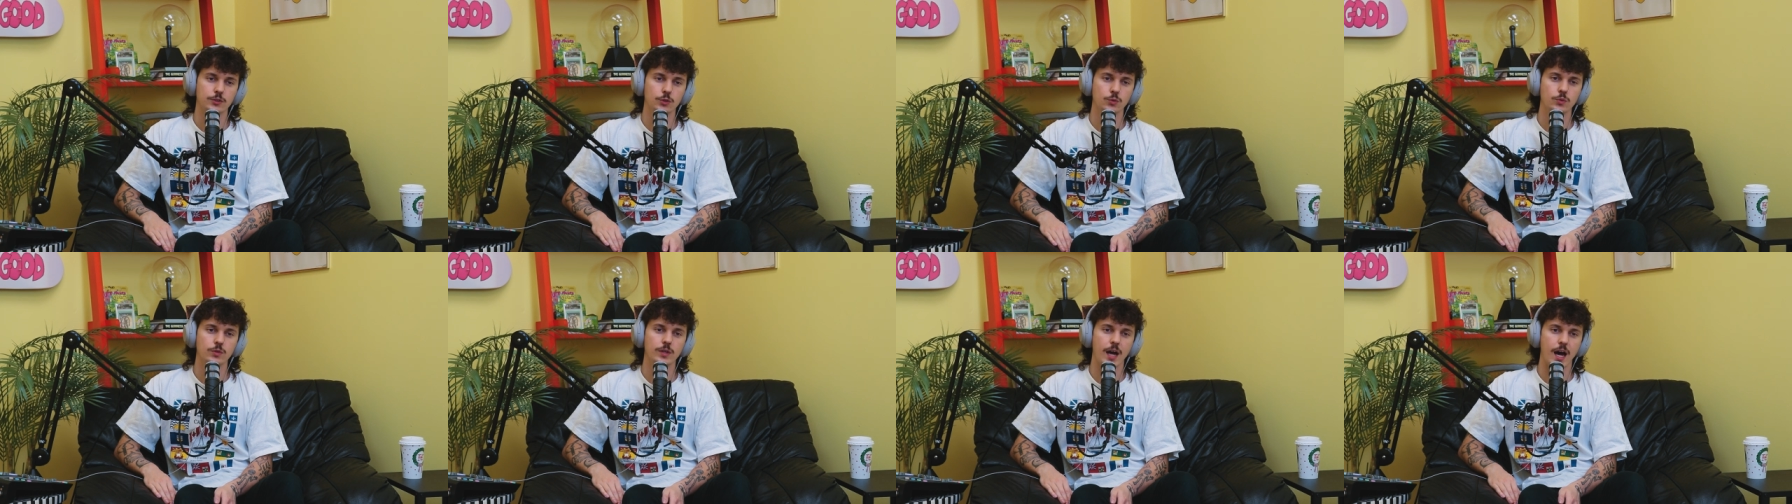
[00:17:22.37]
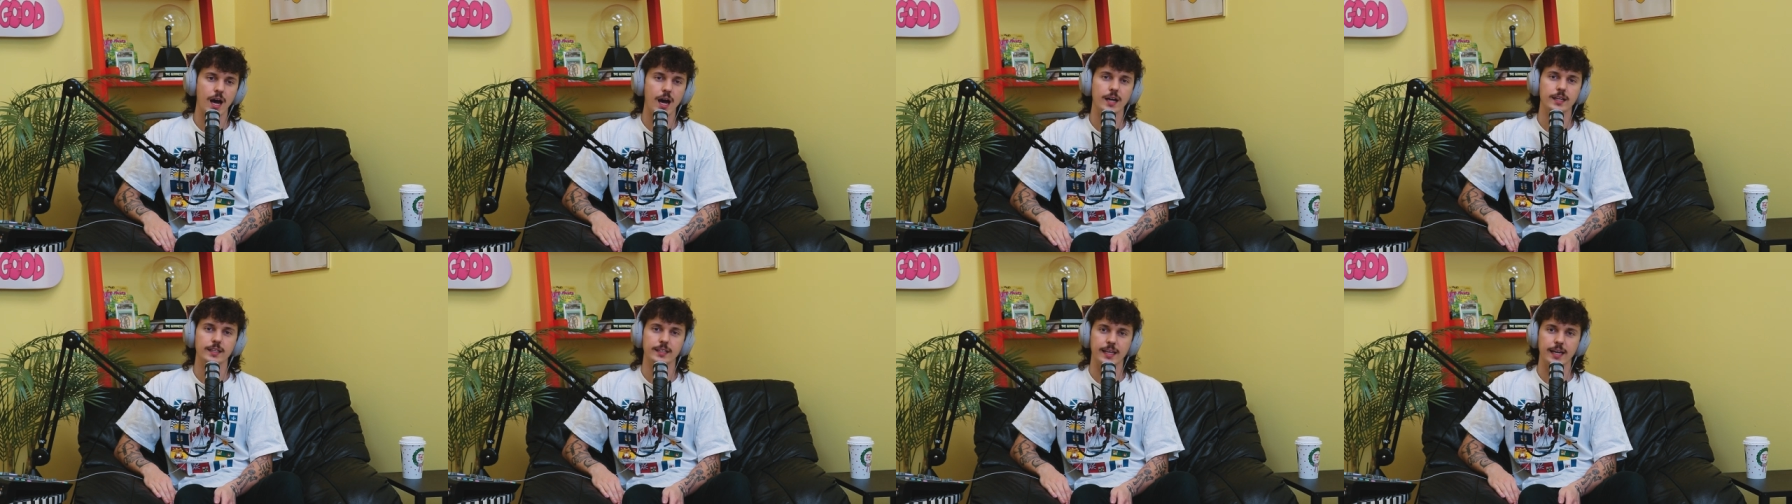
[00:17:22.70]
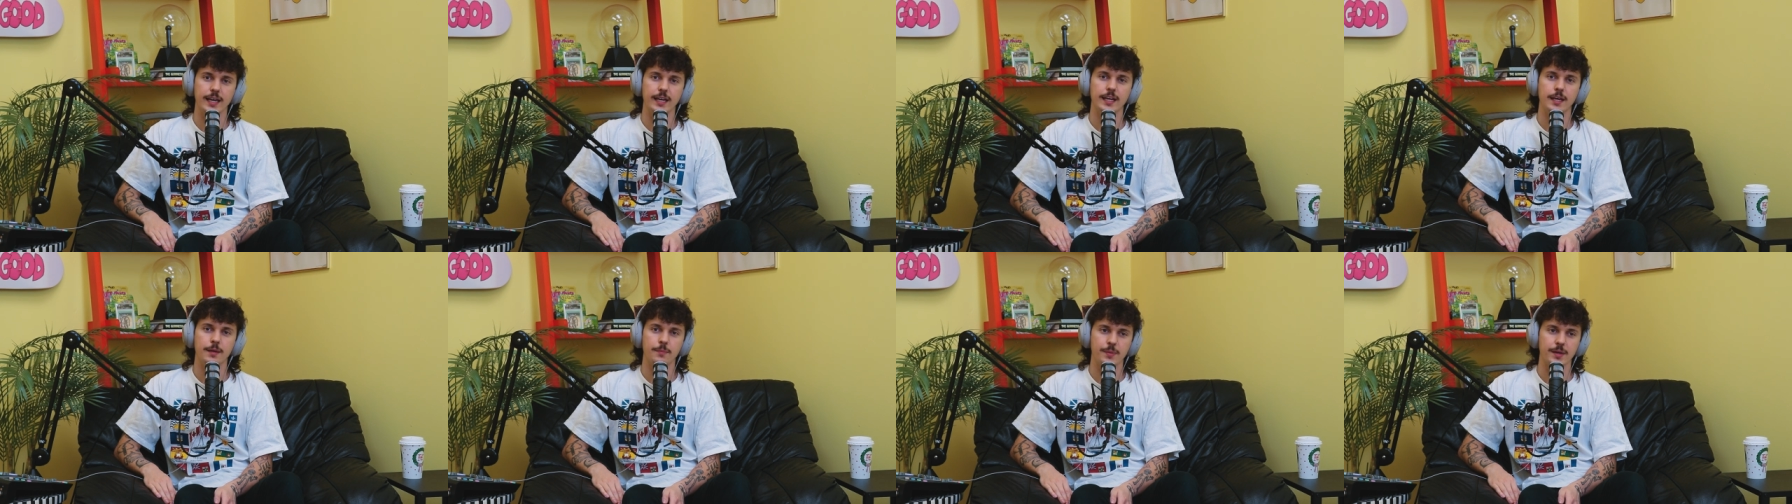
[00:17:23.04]
Do not
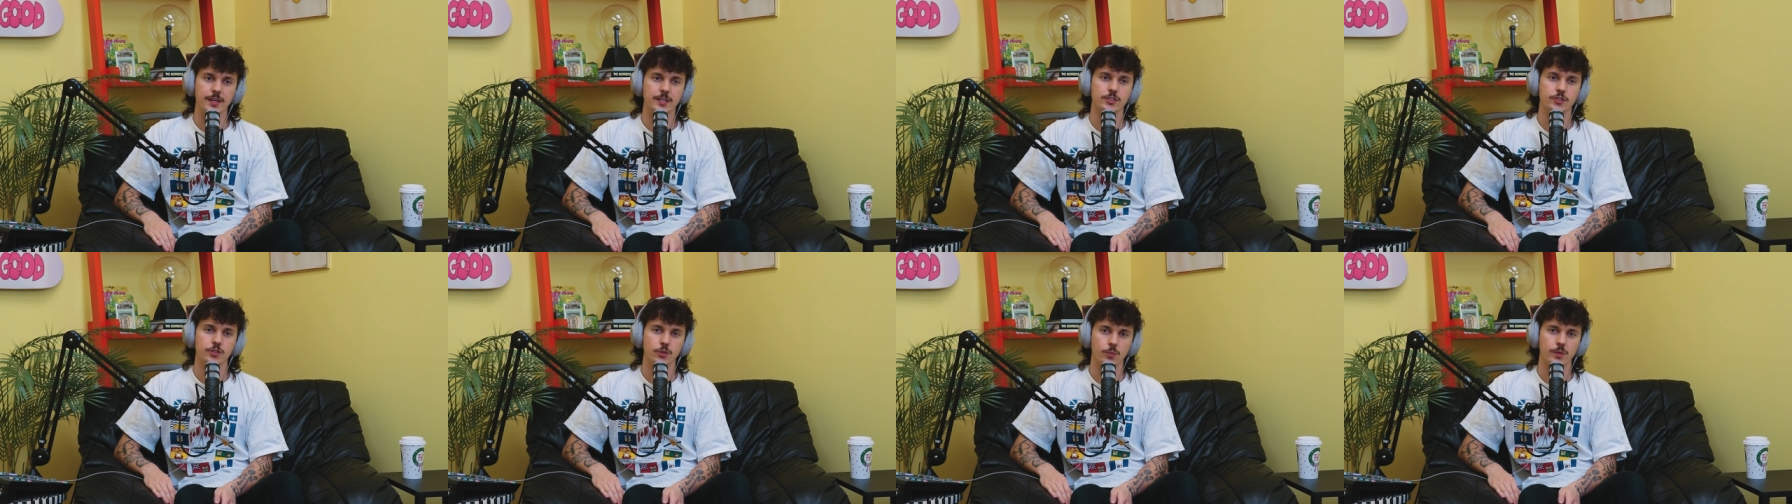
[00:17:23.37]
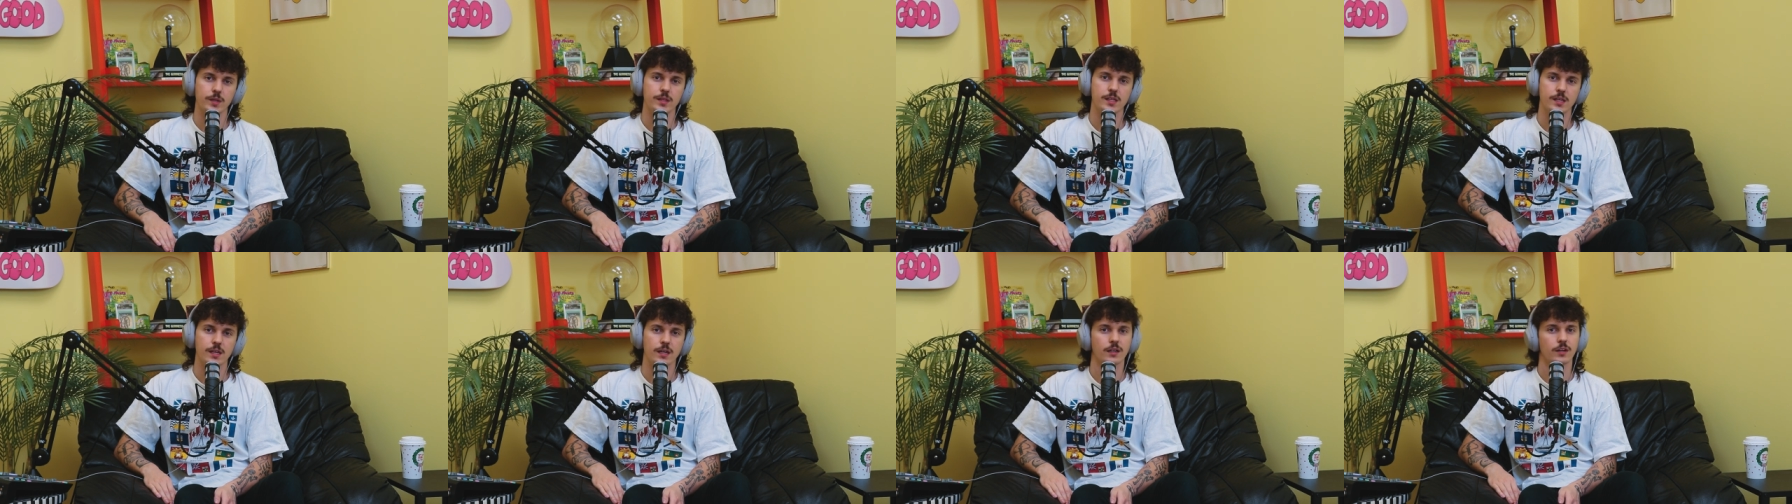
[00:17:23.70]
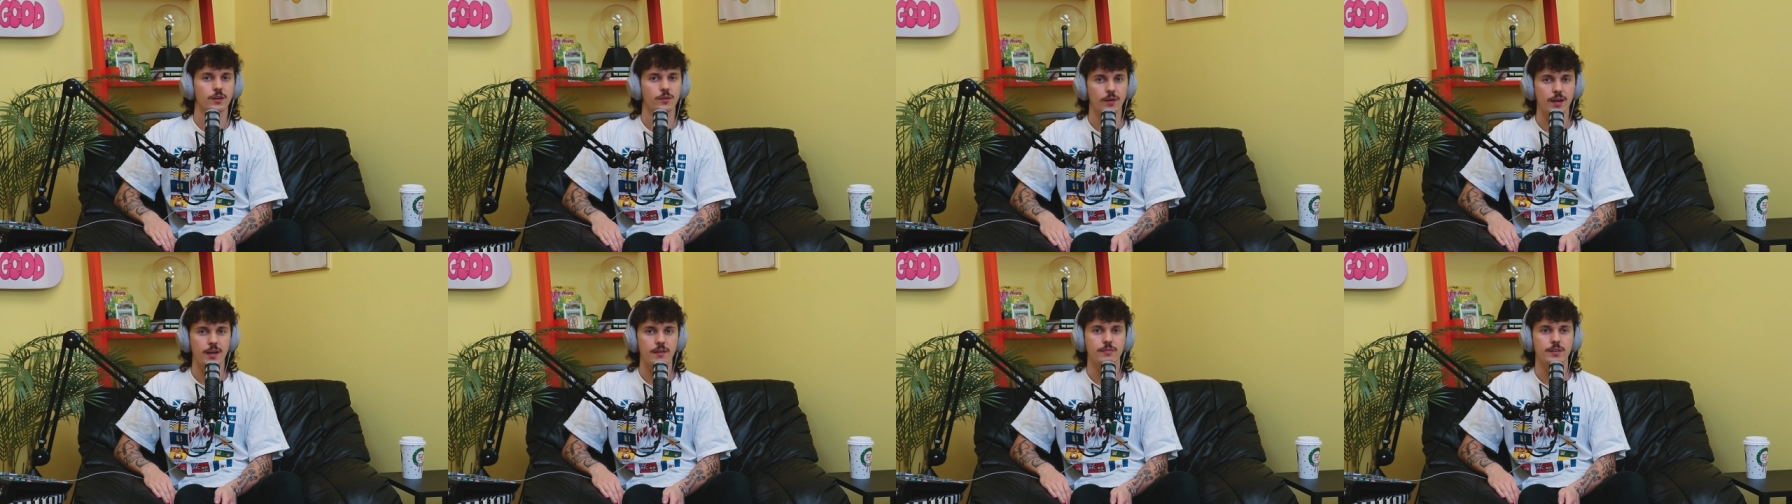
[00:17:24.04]
get a picture with
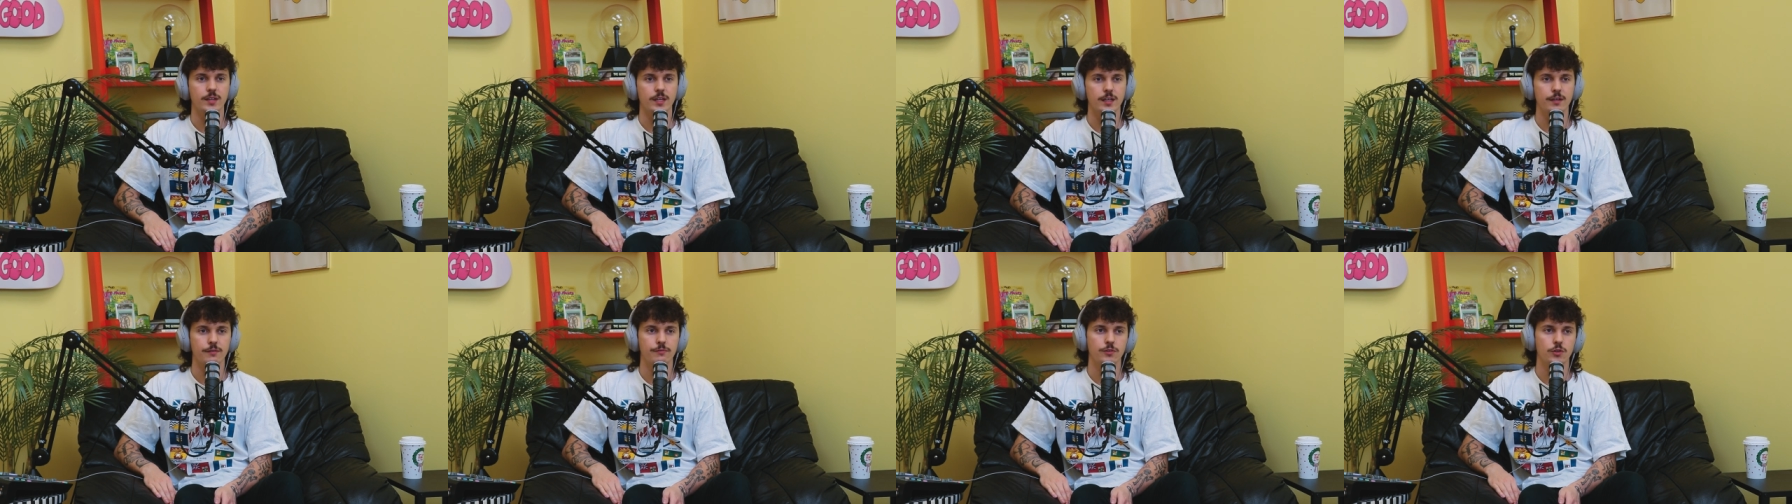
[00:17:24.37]
Yung Gravy